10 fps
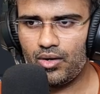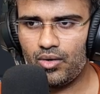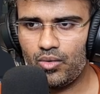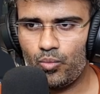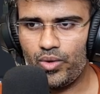
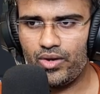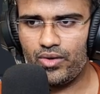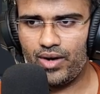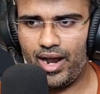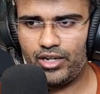we
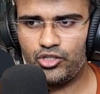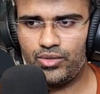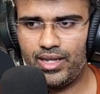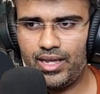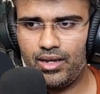are
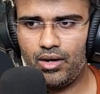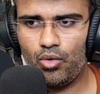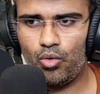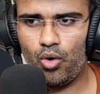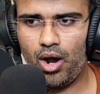actually
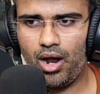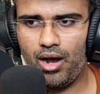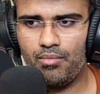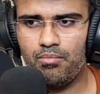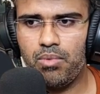
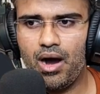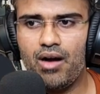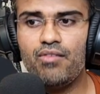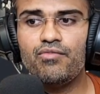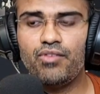
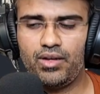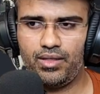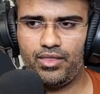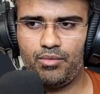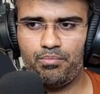above
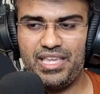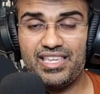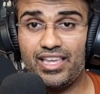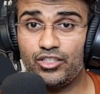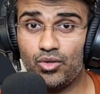the
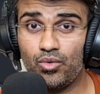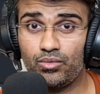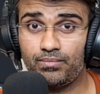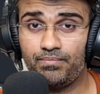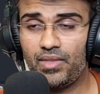peaking
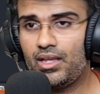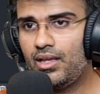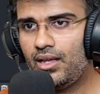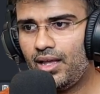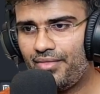zone,
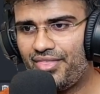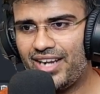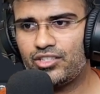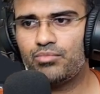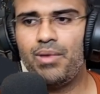and
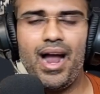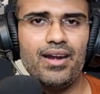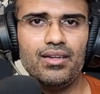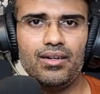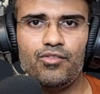that's
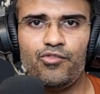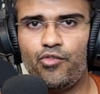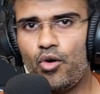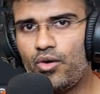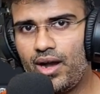bad
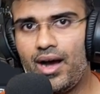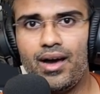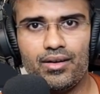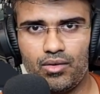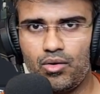for
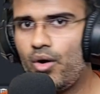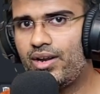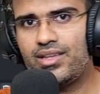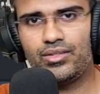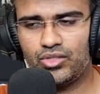our
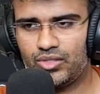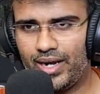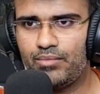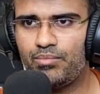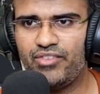audience,
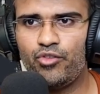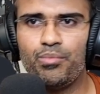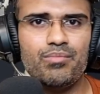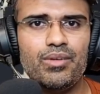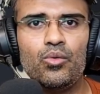right? For
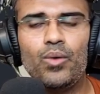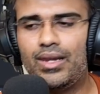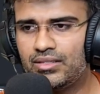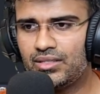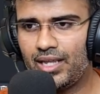people who are
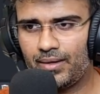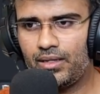listening.